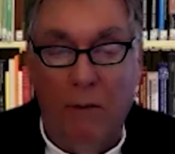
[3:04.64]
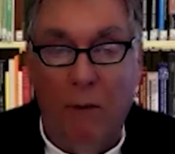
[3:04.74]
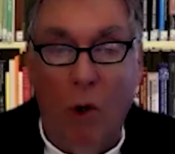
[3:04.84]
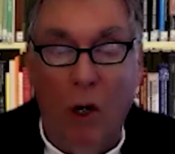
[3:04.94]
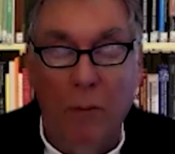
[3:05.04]

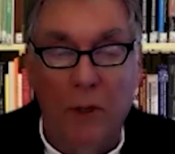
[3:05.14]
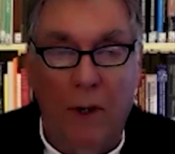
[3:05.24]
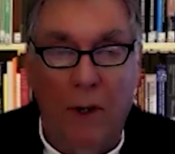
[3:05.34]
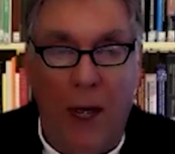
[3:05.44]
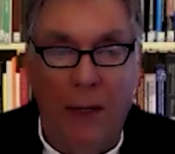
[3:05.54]
forms of
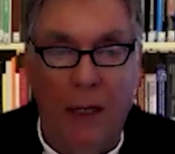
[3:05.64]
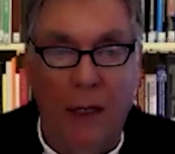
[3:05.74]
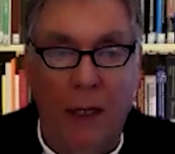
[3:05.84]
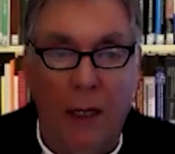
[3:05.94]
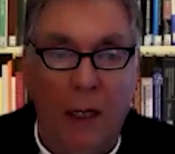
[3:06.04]
acne,
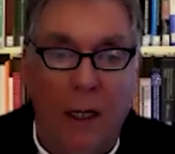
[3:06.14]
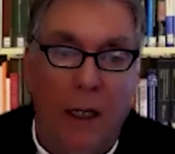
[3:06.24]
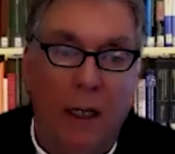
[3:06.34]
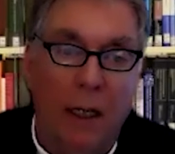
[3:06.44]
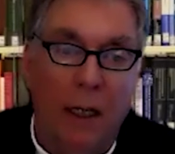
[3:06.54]

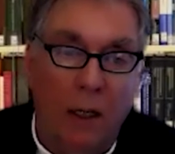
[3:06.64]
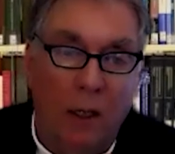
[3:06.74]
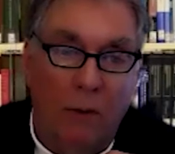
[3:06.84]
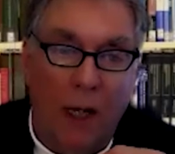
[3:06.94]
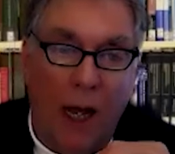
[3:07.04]
again,
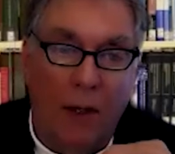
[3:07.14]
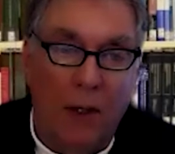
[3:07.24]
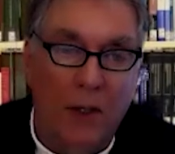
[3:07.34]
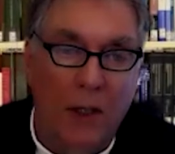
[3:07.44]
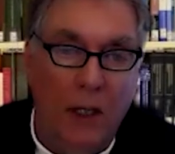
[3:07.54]
you've got the
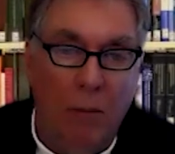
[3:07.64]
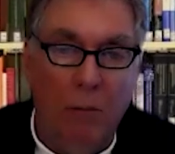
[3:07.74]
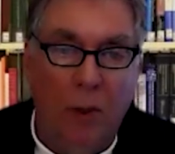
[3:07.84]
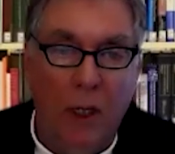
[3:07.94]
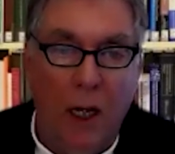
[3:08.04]

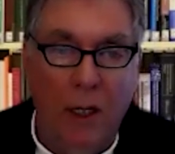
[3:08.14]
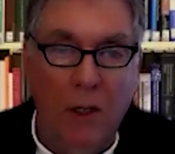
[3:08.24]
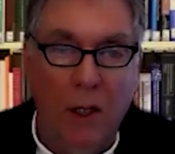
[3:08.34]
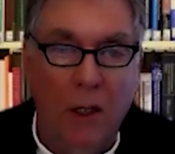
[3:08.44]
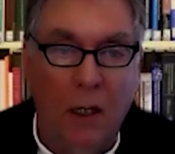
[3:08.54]
sebum
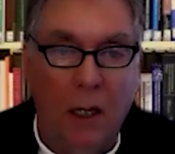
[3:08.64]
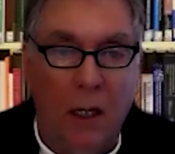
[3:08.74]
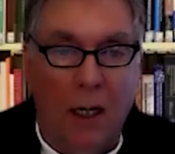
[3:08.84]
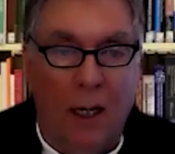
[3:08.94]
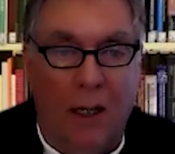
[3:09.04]
production
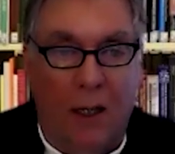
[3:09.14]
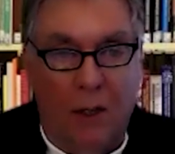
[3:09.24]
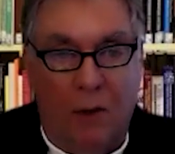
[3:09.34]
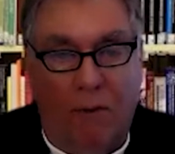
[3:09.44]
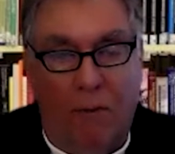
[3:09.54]

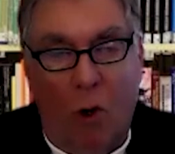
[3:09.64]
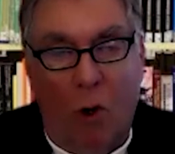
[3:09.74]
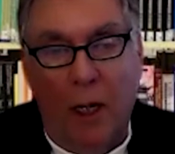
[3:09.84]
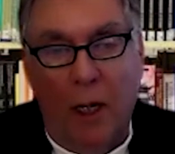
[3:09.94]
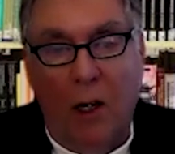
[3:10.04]
that's
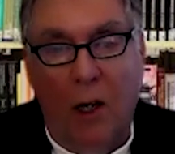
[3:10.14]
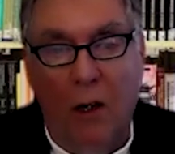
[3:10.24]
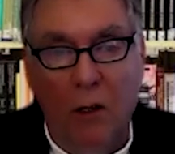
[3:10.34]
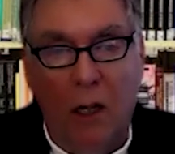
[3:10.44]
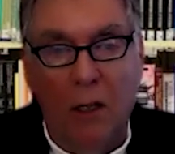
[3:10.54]
forming a
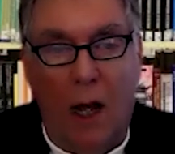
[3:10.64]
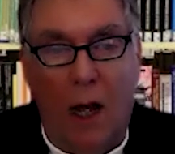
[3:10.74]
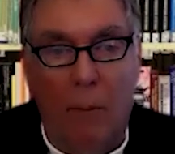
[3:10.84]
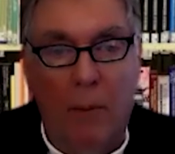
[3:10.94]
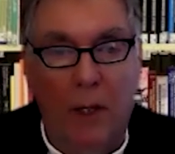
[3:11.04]
coat on
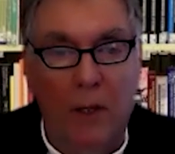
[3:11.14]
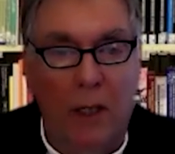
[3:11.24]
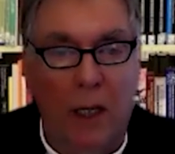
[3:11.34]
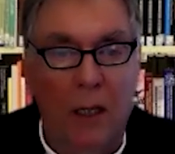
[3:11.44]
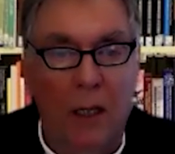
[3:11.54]
top of the
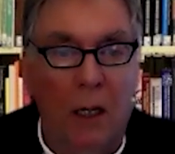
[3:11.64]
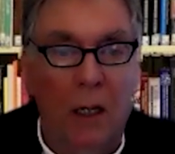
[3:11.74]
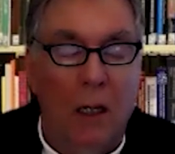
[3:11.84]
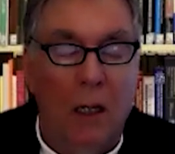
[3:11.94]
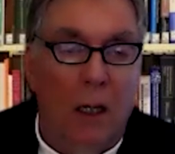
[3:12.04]
skin.
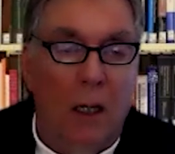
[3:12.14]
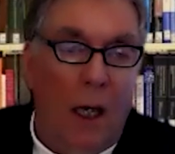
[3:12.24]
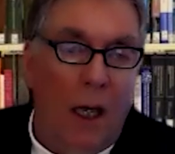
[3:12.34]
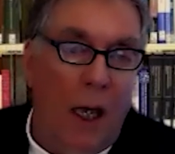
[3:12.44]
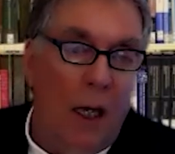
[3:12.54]

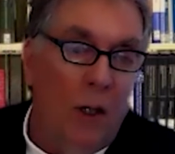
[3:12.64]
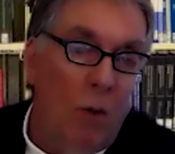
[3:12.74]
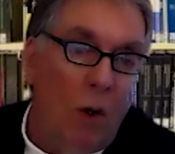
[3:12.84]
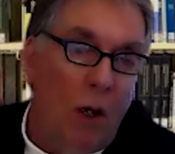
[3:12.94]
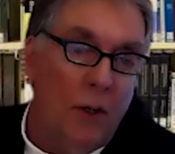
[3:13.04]
And
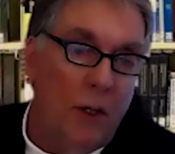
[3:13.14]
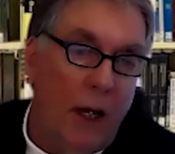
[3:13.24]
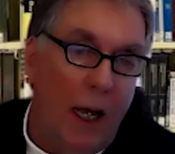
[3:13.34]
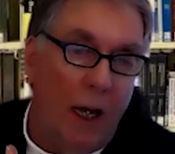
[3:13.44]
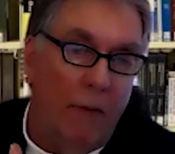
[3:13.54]
you also
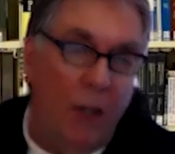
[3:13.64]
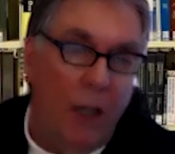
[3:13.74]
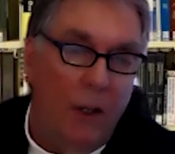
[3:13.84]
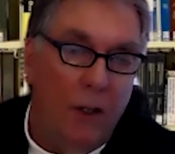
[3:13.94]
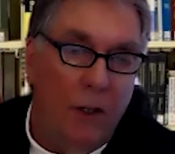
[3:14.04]
have
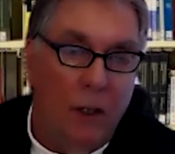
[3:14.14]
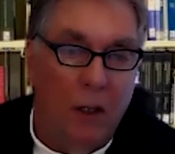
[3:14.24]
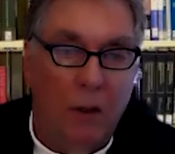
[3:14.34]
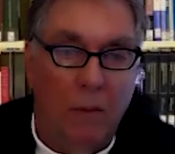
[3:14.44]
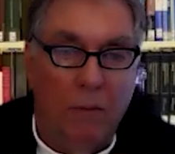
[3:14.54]
these
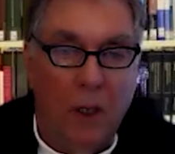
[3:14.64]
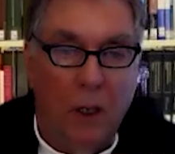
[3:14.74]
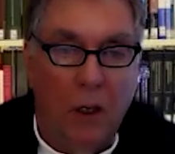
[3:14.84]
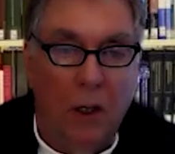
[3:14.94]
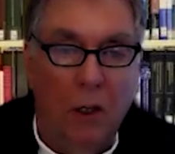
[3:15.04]

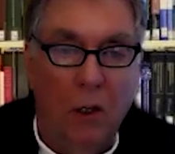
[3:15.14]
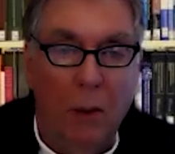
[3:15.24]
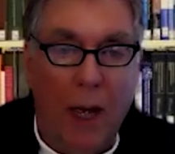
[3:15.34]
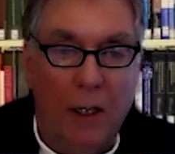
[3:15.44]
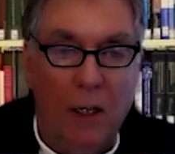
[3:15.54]

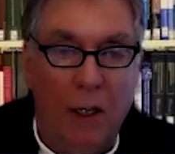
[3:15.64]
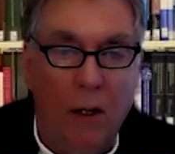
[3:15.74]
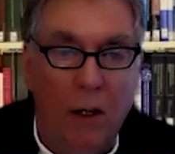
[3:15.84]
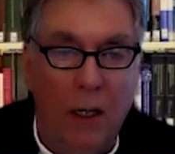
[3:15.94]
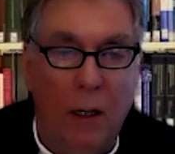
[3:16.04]

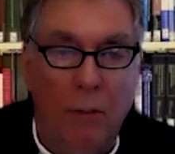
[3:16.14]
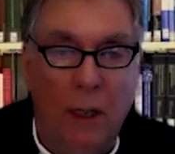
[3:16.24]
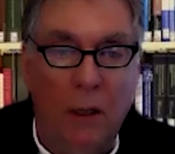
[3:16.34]
Cutibacterium